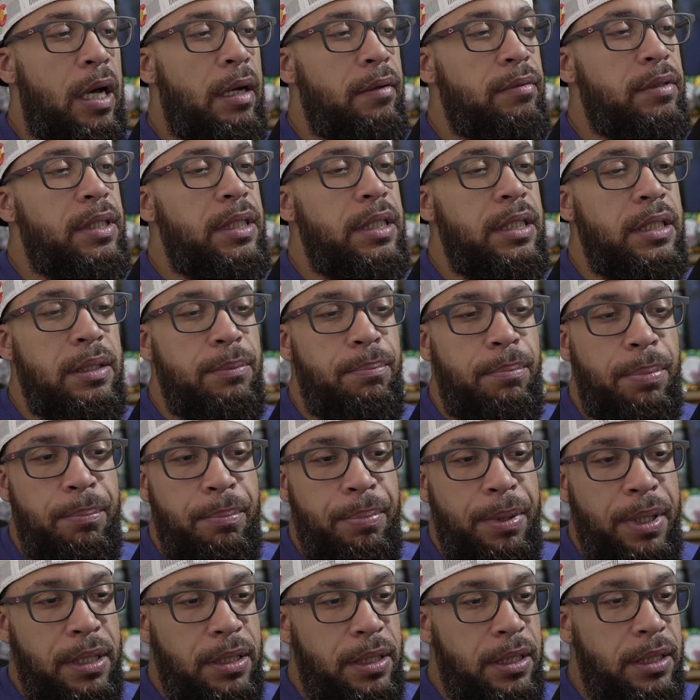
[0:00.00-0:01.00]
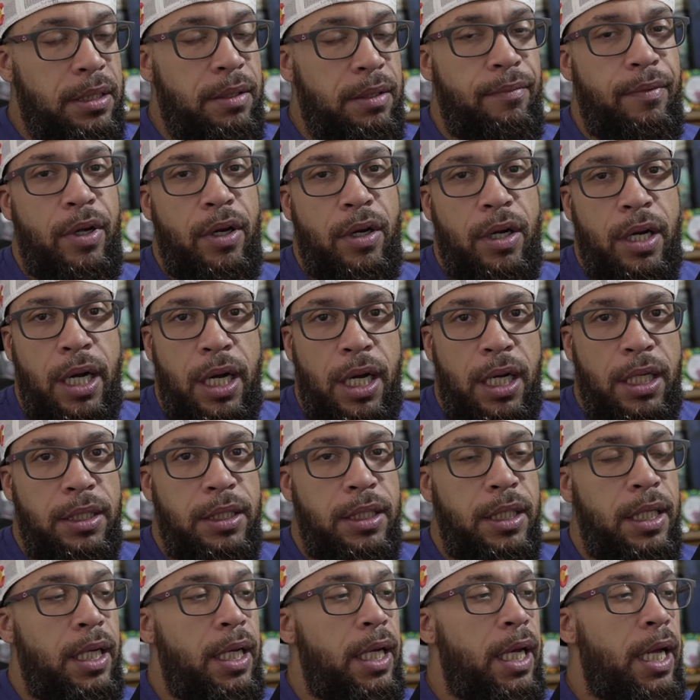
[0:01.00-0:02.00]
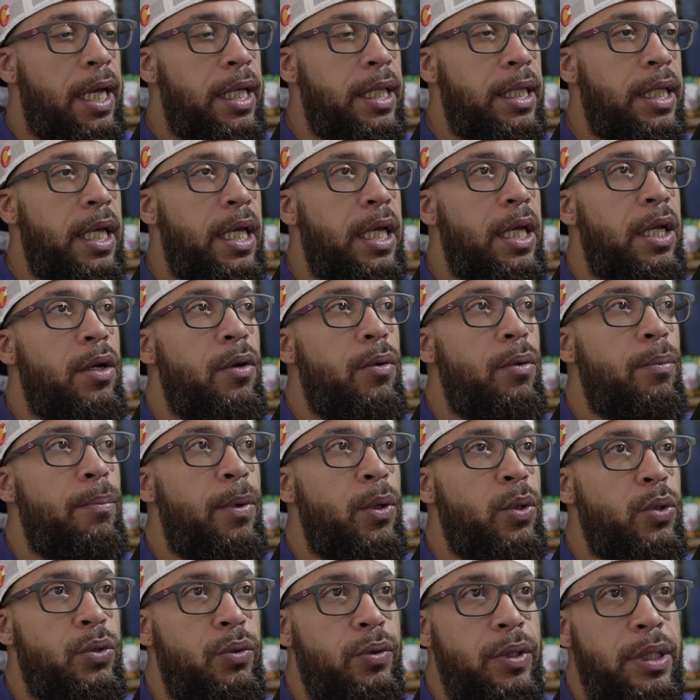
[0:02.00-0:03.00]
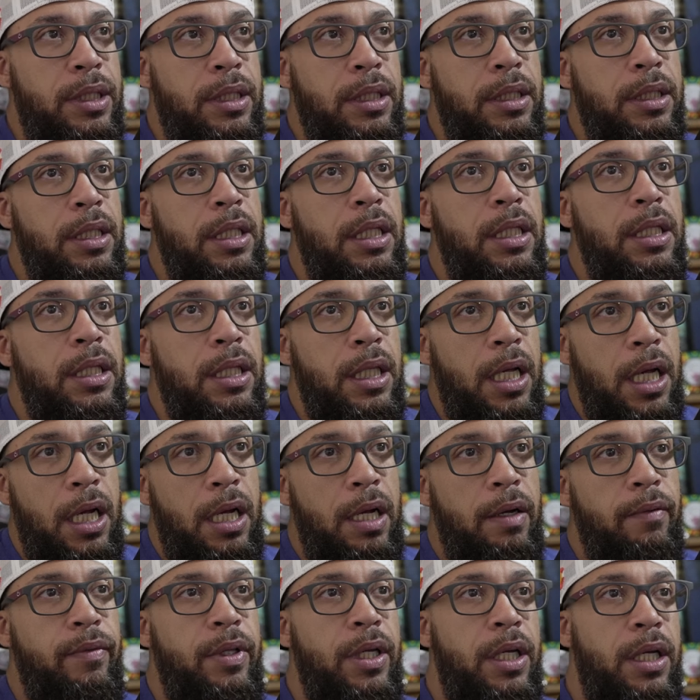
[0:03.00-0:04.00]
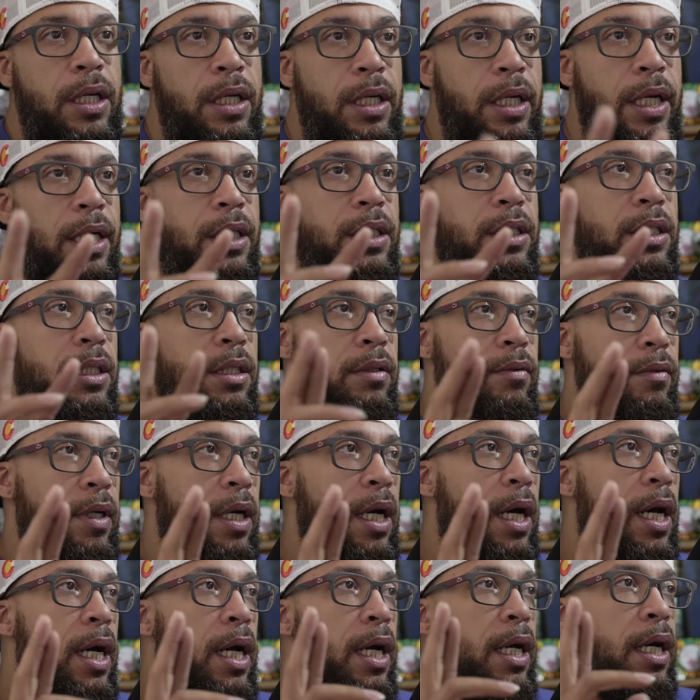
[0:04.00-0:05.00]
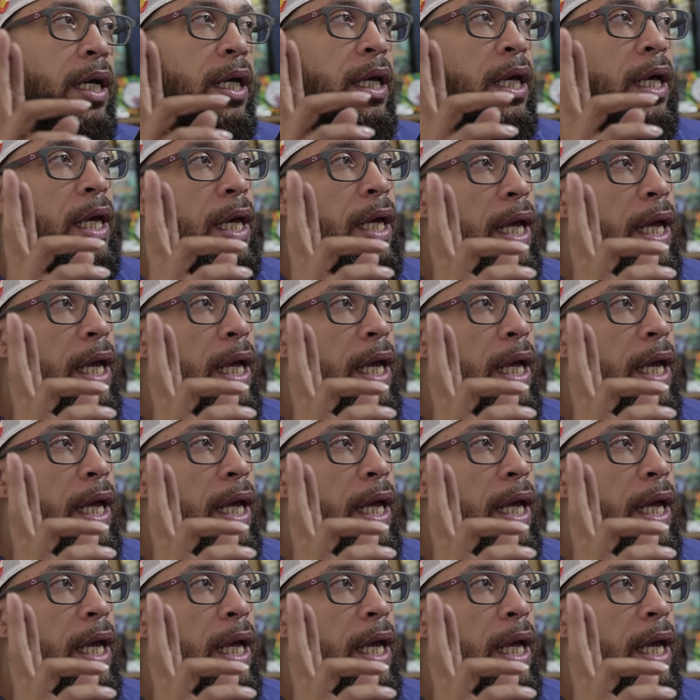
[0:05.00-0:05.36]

I've seen pieces of their content, and then most recently love the connection of Kai